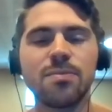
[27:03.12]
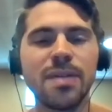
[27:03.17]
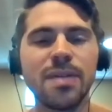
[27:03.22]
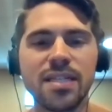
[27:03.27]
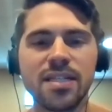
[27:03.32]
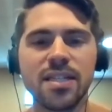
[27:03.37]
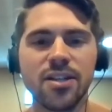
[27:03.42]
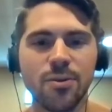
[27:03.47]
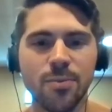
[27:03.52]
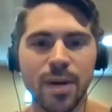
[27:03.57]

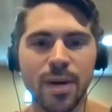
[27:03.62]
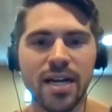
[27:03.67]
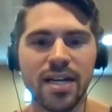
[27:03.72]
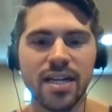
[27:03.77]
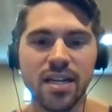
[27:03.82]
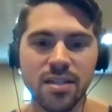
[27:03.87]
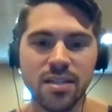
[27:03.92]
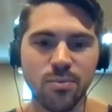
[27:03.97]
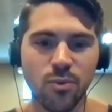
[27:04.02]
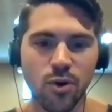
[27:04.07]
means that your body
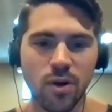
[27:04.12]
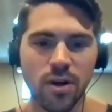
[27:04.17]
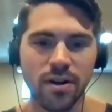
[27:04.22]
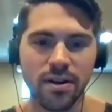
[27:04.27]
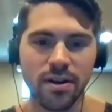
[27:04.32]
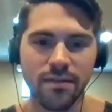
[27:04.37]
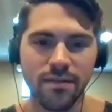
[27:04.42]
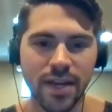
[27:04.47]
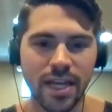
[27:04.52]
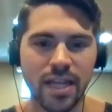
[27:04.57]
has more
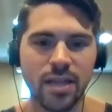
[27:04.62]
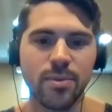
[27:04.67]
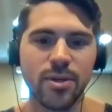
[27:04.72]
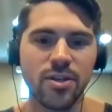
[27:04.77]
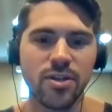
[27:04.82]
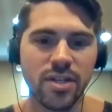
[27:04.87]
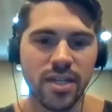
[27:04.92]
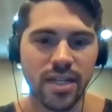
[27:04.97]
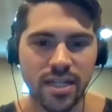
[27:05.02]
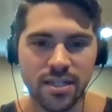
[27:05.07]

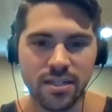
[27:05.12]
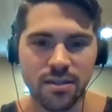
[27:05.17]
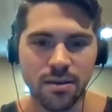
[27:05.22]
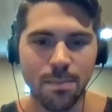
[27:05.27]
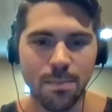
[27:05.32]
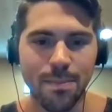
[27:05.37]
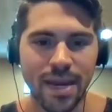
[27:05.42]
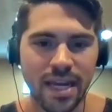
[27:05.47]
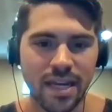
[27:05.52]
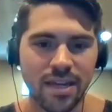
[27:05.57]
availability to
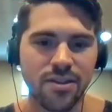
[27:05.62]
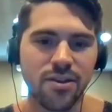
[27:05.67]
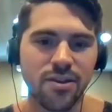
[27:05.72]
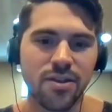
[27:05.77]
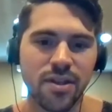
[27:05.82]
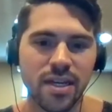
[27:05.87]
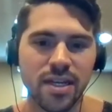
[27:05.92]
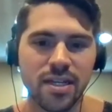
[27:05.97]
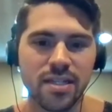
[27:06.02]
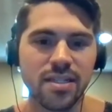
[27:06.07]
make the
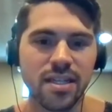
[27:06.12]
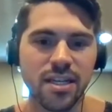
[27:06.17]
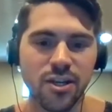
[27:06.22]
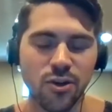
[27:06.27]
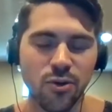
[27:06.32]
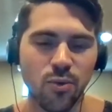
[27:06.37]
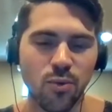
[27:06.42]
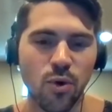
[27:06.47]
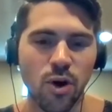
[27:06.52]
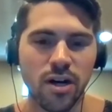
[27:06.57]
things that
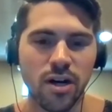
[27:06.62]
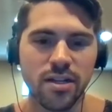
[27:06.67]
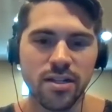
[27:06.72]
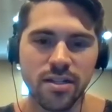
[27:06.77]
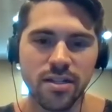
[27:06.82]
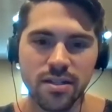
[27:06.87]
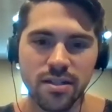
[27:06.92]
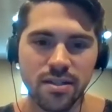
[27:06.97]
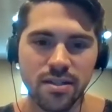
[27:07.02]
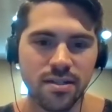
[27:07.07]
you want.
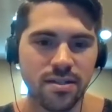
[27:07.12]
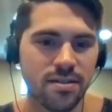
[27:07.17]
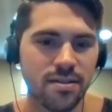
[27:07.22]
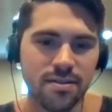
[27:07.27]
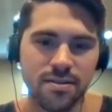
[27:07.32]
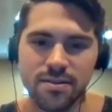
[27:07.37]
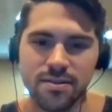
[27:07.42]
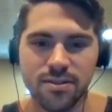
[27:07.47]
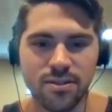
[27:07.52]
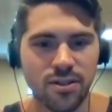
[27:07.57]

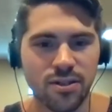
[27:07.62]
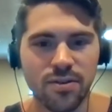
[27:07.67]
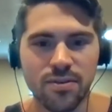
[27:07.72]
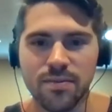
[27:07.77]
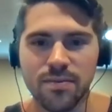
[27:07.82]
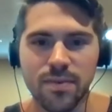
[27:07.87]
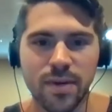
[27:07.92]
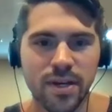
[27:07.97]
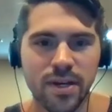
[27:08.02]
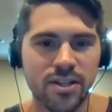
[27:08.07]
So
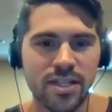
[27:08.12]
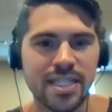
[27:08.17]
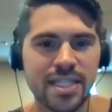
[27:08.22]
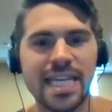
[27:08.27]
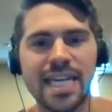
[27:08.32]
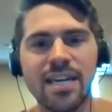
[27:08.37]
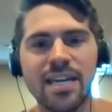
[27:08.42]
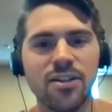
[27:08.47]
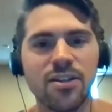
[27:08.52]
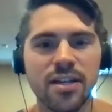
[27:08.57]
whether it's
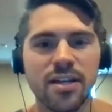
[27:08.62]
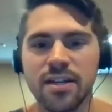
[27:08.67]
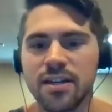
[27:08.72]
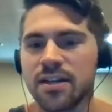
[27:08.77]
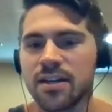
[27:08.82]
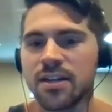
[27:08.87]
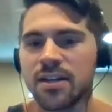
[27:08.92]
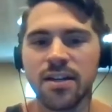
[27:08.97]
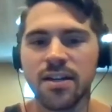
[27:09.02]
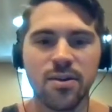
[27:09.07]
healing,
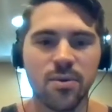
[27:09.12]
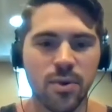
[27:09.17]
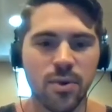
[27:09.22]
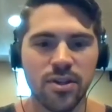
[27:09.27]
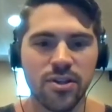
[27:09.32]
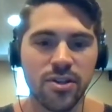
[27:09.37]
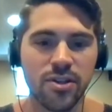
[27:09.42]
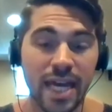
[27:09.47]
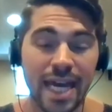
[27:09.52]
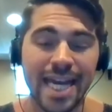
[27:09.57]

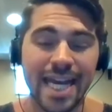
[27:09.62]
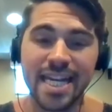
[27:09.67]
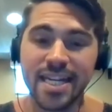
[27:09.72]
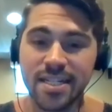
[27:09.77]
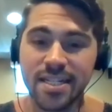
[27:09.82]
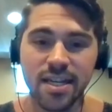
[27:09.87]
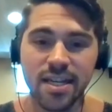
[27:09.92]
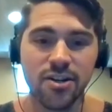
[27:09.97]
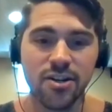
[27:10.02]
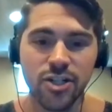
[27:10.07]
whether that
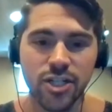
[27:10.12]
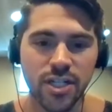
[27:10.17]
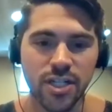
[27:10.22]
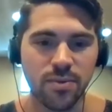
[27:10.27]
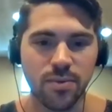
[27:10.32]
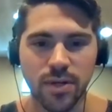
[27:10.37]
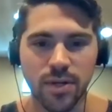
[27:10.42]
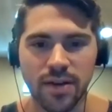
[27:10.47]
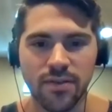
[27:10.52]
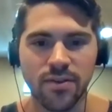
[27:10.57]
is energy,
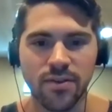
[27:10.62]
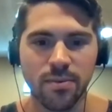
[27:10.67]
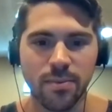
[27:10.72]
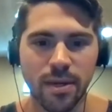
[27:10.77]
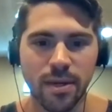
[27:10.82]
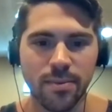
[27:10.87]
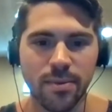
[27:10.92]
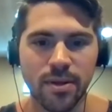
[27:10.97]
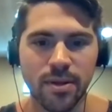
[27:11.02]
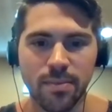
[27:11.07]
whatever it
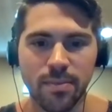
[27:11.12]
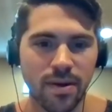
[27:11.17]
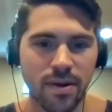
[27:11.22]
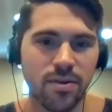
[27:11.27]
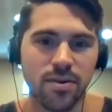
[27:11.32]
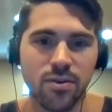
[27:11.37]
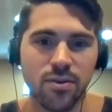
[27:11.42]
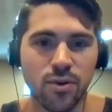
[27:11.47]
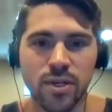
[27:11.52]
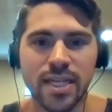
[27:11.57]
may be,
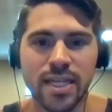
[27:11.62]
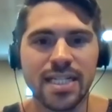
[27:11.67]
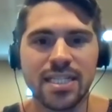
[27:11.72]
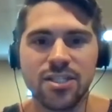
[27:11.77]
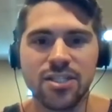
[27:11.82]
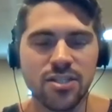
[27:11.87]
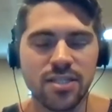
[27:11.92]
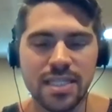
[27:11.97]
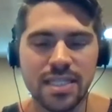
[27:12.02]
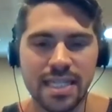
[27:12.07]
or that's
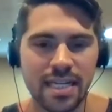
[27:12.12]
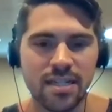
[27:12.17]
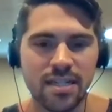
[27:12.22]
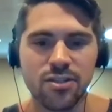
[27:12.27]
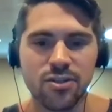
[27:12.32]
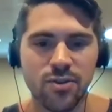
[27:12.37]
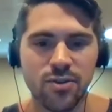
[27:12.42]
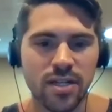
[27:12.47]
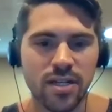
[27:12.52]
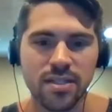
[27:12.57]
just
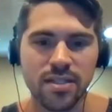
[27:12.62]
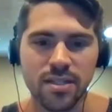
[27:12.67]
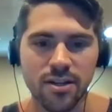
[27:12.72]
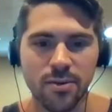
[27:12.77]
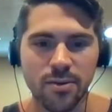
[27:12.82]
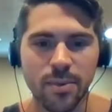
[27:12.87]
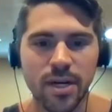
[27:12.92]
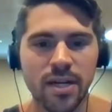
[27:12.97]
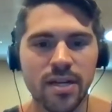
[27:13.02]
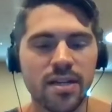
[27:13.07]
de-stressing your
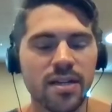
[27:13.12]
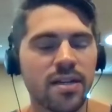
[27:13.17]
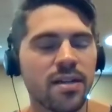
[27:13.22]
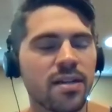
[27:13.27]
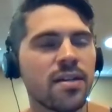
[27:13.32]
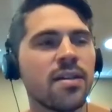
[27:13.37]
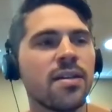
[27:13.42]
body.